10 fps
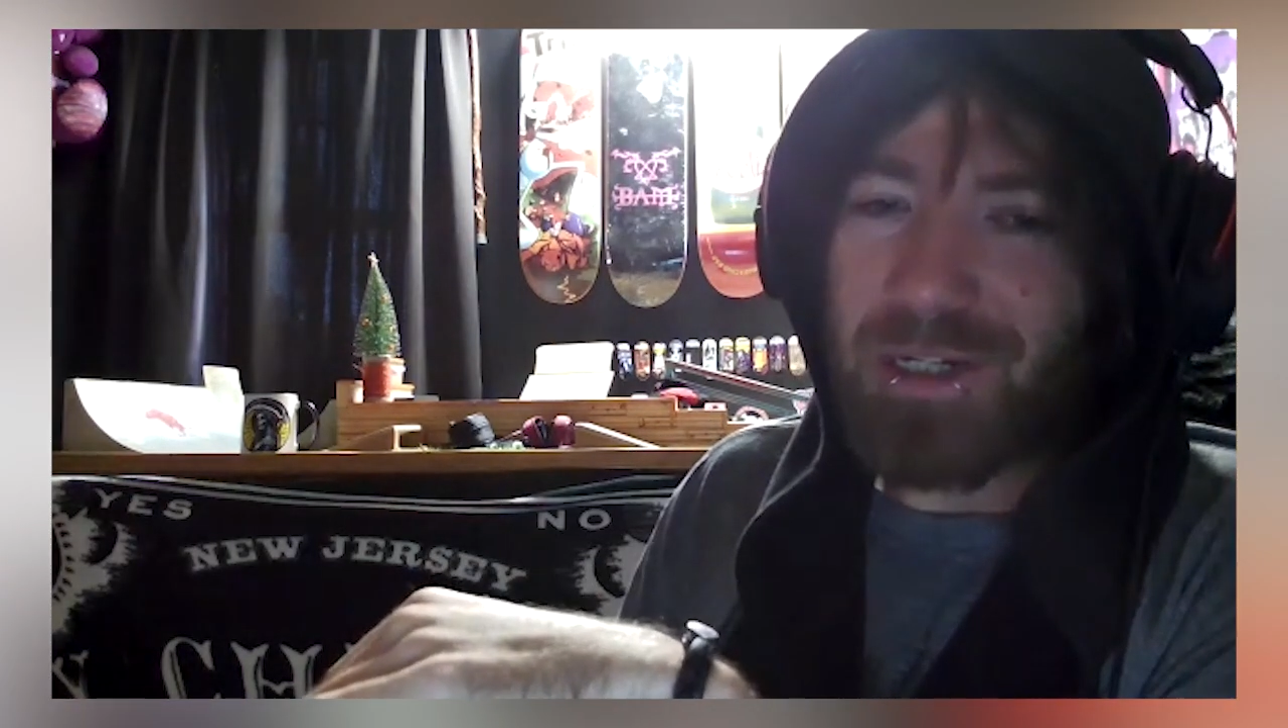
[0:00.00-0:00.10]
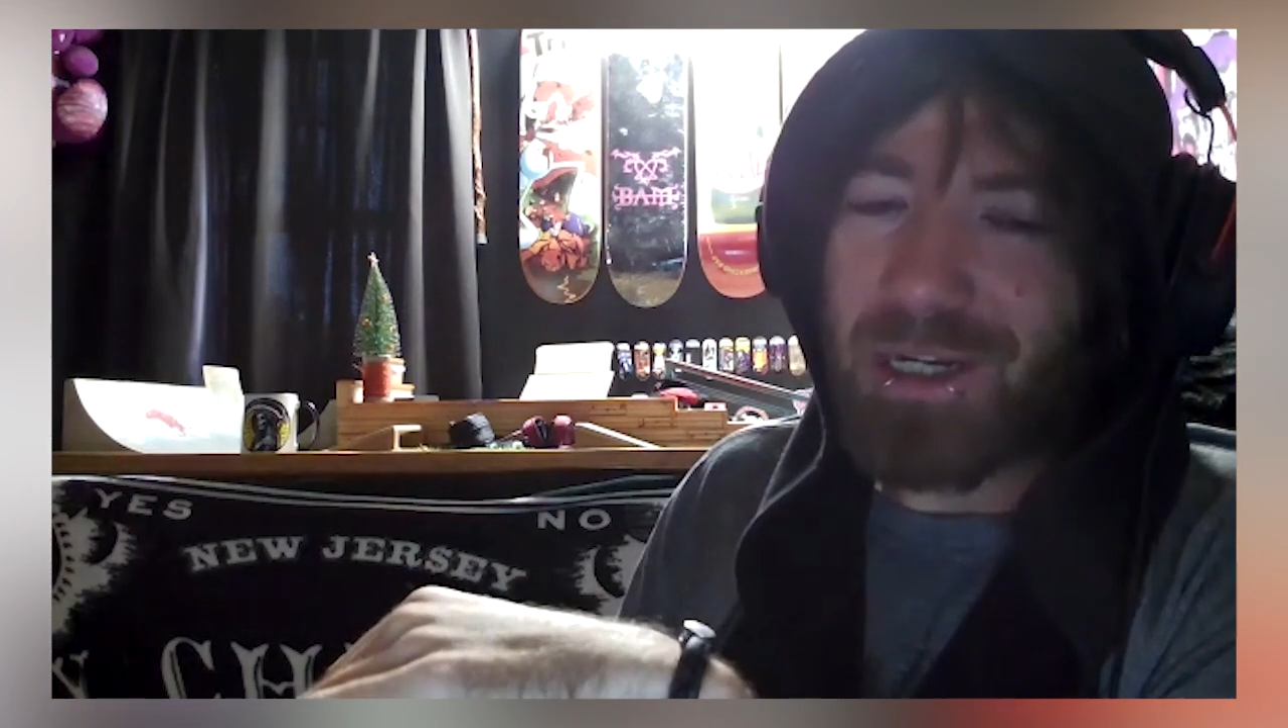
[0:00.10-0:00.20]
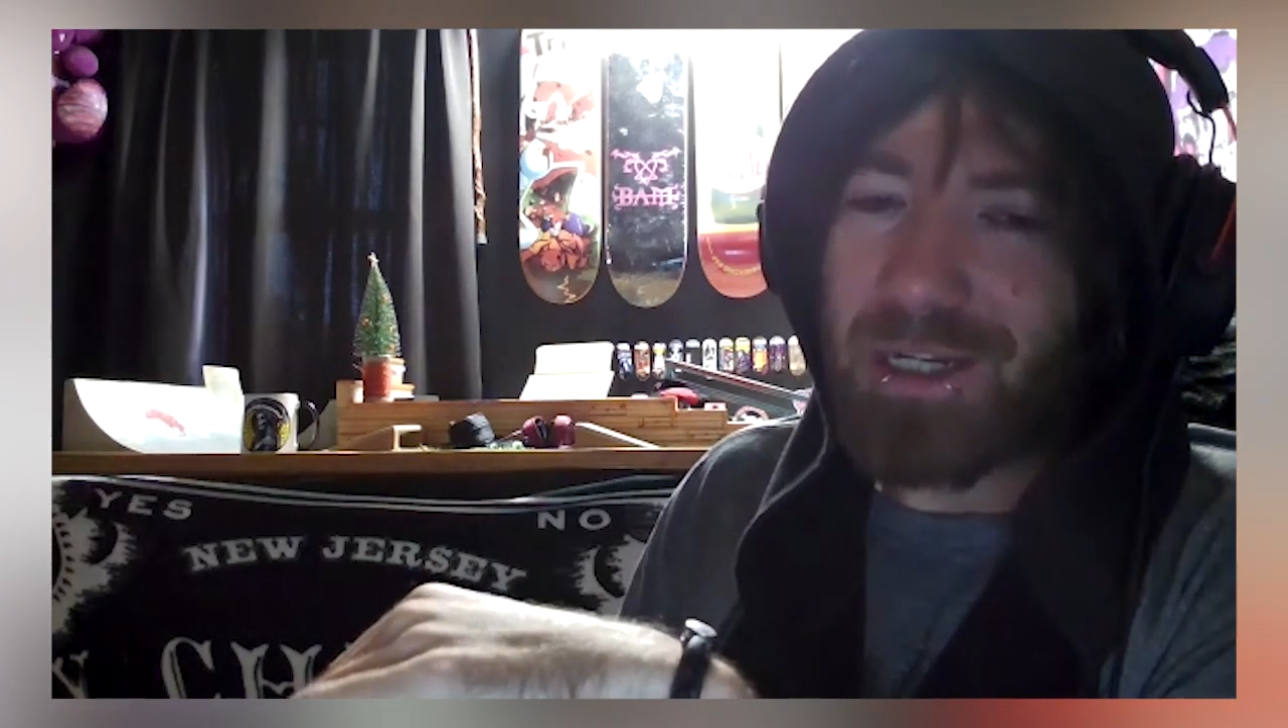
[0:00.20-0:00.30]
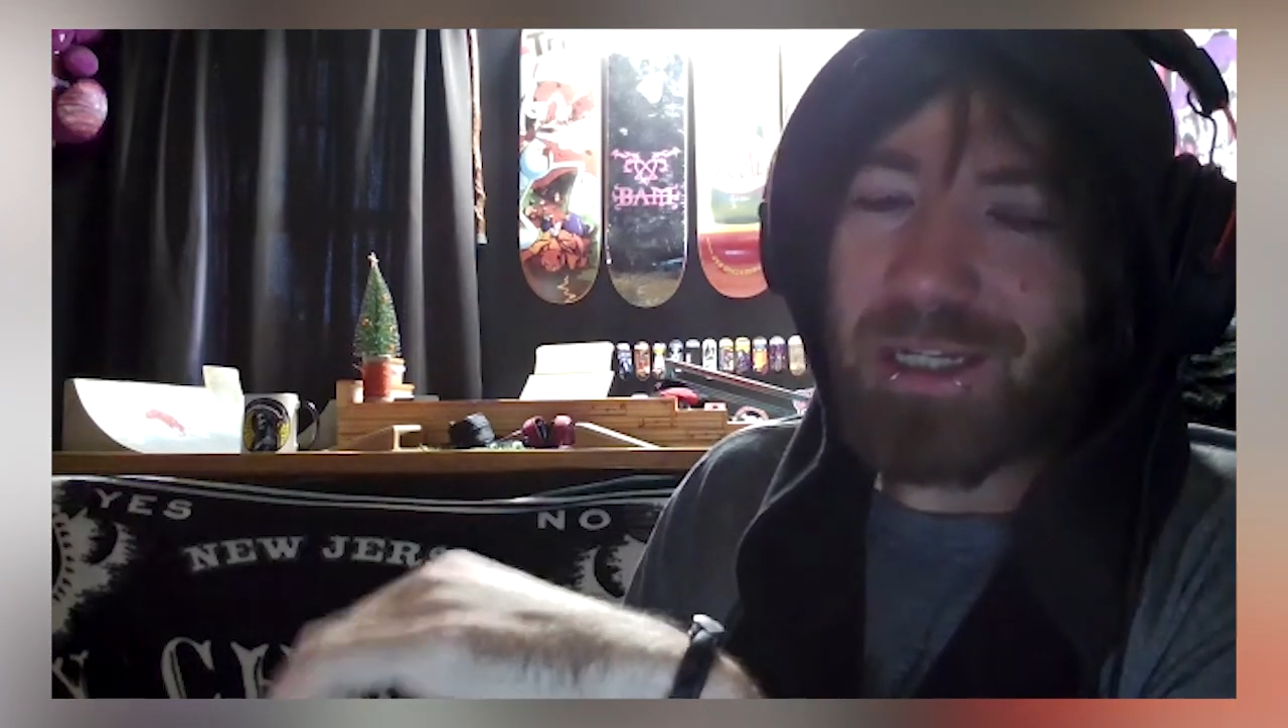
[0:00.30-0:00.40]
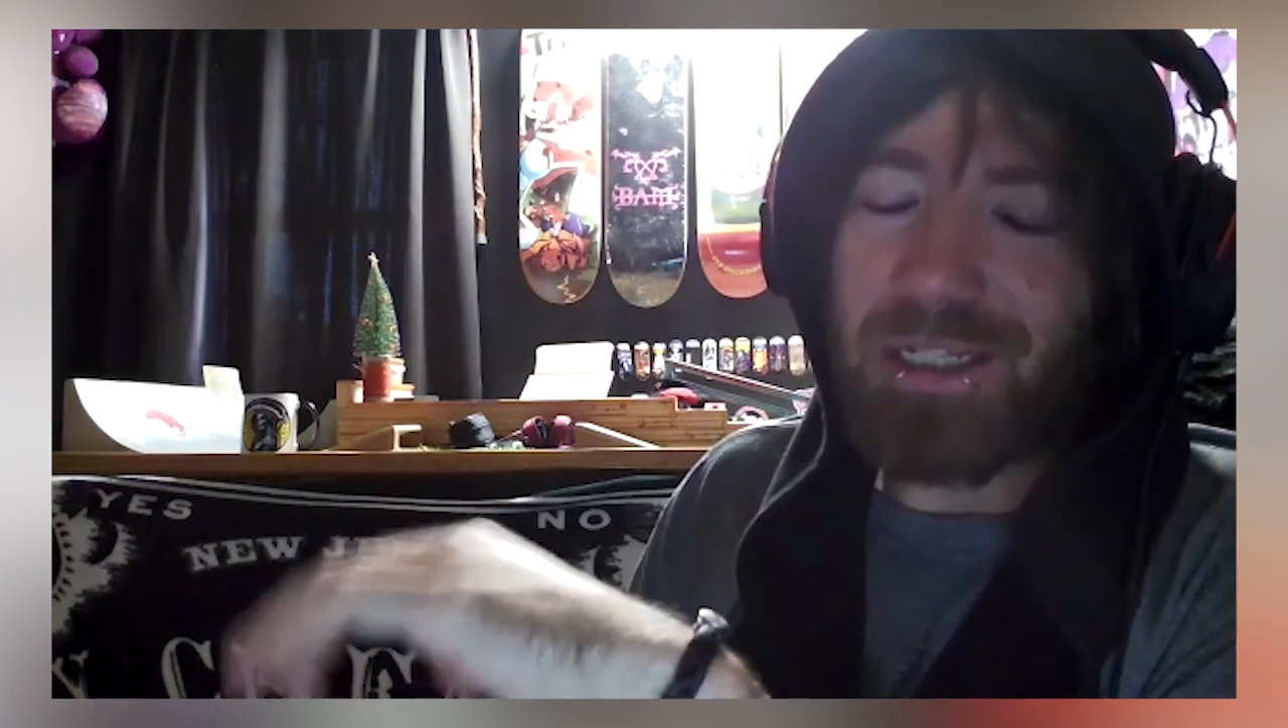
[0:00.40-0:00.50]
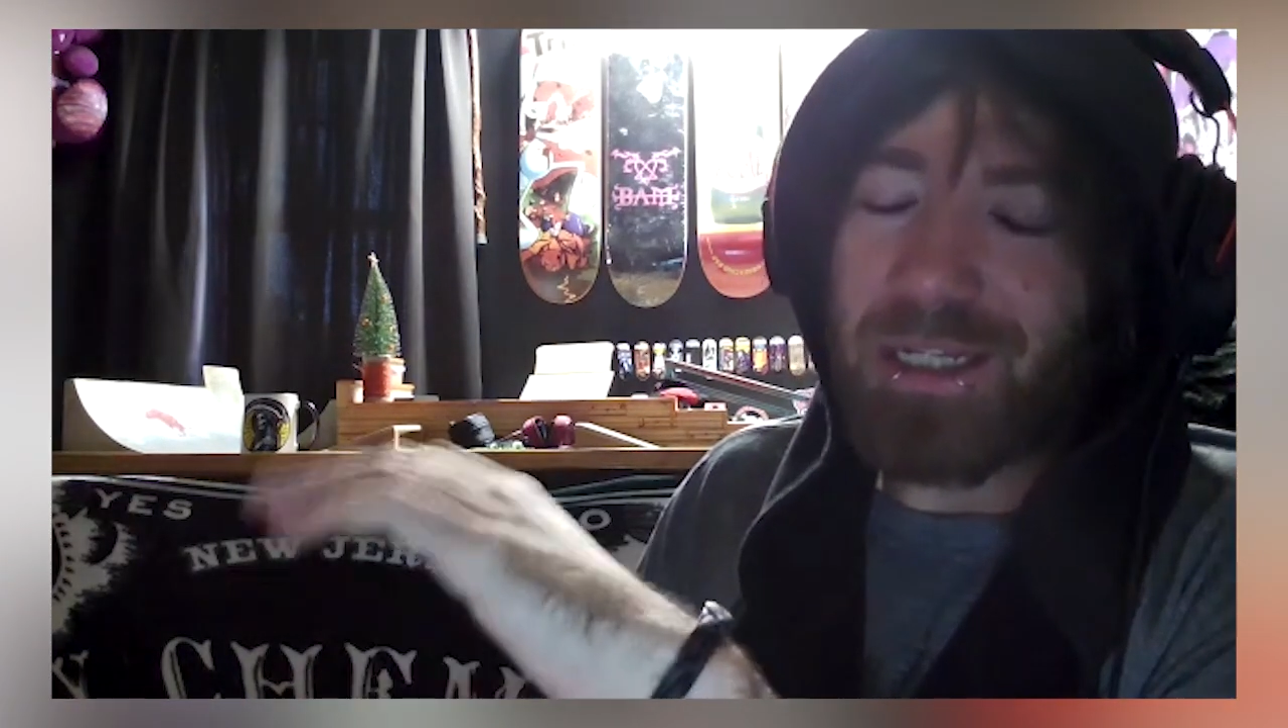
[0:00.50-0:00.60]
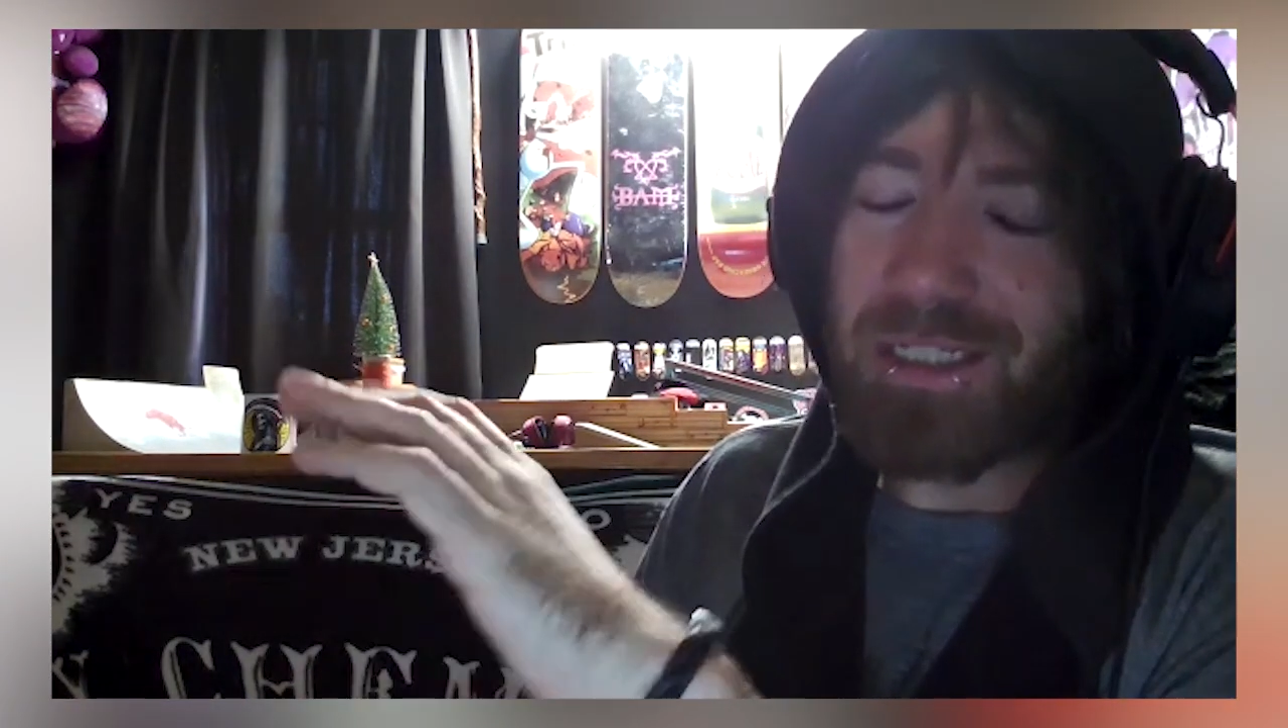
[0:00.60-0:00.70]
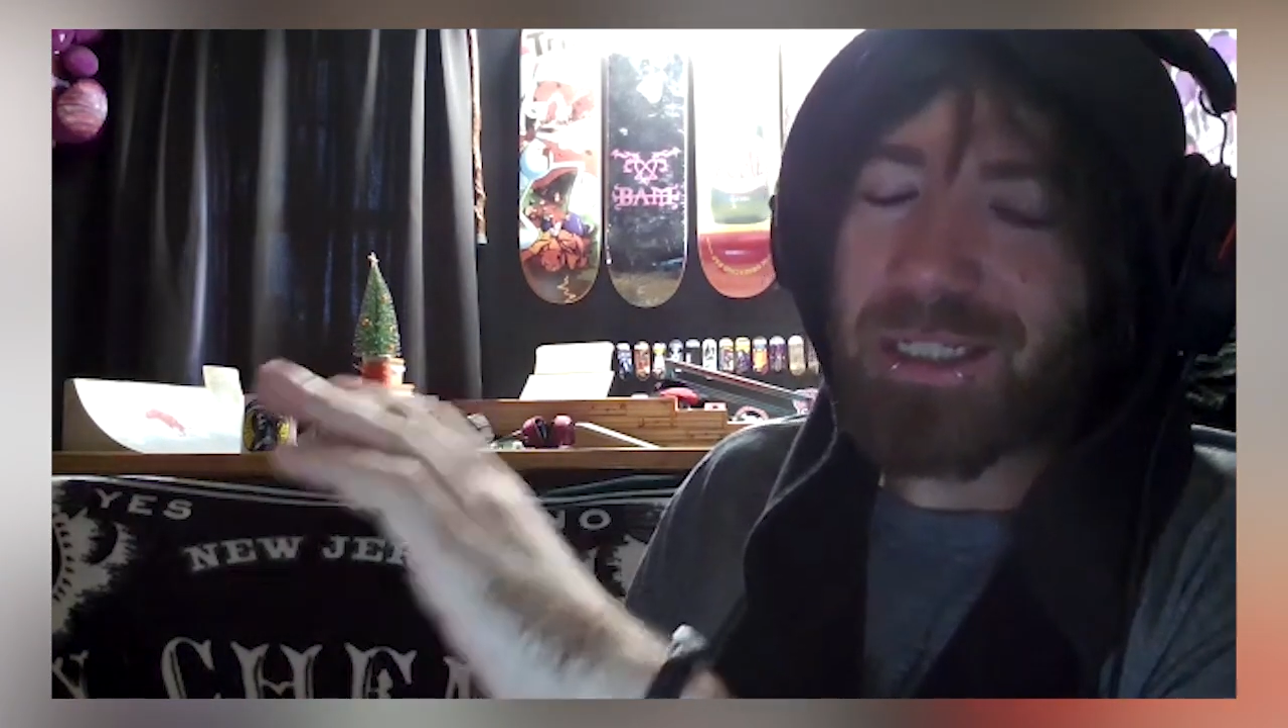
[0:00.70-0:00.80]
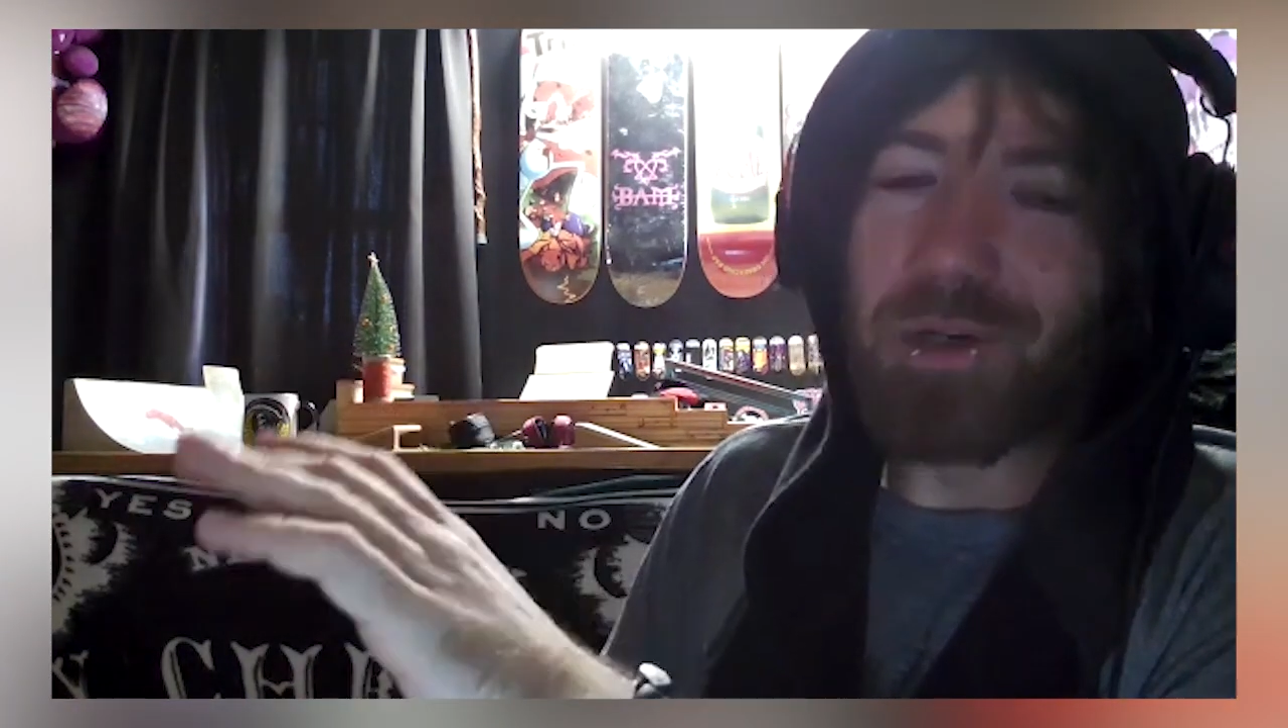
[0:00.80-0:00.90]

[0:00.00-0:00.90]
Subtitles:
and it's